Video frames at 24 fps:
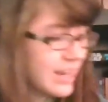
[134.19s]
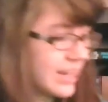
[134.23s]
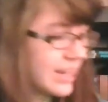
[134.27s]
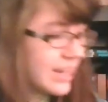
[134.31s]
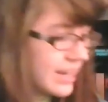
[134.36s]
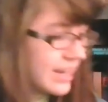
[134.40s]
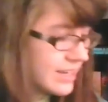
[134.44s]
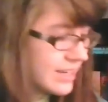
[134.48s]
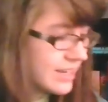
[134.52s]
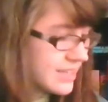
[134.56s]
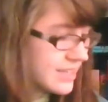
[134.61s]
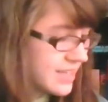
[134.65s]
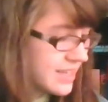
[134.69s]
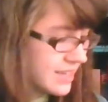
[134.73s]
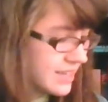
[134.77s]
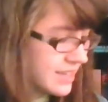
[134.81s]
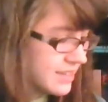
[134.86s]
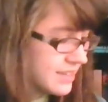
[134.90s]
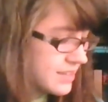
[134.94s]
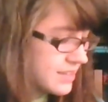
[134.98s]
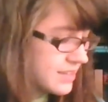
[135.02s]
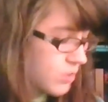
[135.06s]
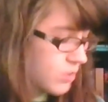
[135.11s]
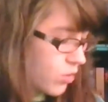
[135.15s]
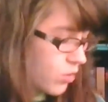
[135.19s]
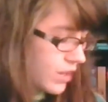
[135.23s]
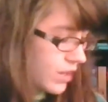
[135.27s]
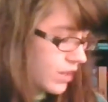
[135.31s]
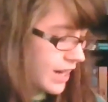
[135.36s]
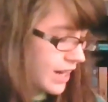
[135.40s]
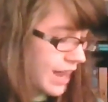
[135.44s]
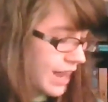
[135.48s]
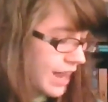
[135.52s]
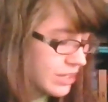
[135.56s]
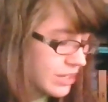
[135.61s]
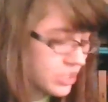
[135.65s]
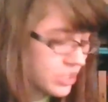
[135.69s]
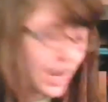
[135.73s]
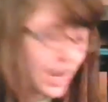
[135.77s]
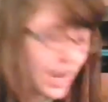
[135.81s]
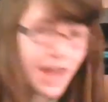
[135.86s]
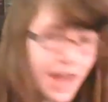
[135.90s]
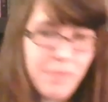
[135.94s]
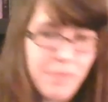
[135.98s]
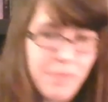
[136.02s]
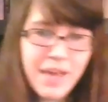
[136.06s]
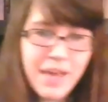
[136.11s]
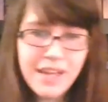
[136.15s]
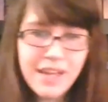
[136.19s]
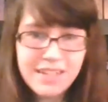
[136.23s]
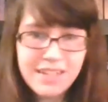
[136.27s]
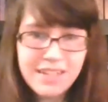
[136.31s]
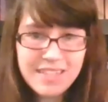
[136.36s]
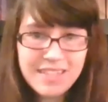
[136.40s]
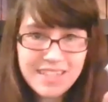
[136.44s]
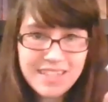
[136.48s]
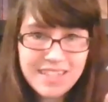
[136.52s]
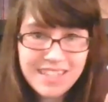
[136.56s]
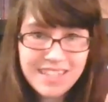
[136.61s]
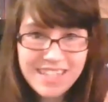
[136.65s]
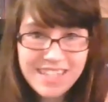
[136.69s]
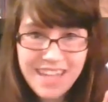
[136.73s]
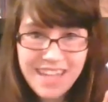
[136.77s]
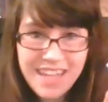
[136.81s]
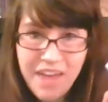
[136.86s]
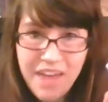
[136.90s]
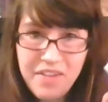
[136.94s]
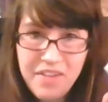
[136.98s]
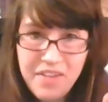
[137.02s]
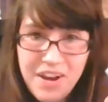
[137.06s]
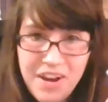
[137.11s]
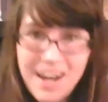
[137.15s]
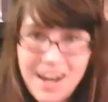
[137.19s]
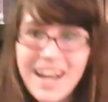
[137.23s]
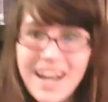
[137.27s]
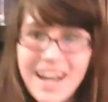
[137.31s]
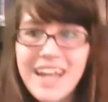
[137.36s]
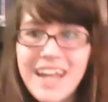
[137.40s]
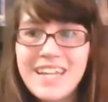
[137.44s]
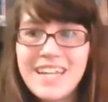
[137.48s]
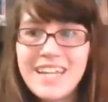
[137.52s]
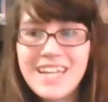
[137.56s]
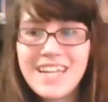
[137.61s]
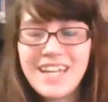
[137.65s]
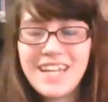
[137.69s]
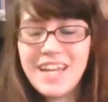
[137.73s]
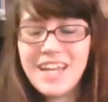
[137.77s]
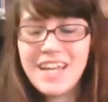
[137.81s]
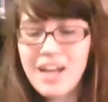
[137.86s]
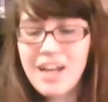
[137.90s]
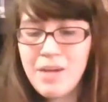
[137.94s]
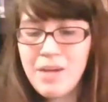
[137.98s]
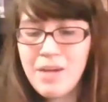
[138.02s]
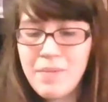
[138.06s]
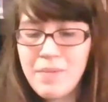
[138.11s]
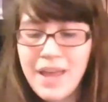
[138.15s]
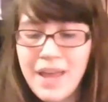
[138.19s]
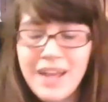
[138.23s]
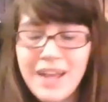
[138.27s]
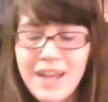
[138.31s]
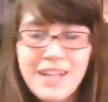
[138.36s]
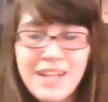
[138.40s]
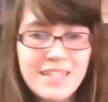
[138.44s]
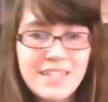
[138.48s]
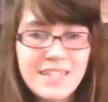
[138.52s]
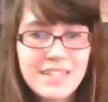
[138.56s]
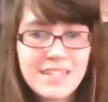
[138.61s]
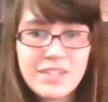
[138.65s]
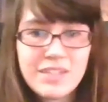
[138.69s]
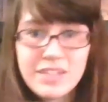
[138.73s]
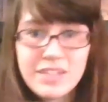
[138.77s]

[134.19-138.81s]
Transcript: and this Oregon chai mix together and heating it up, and it's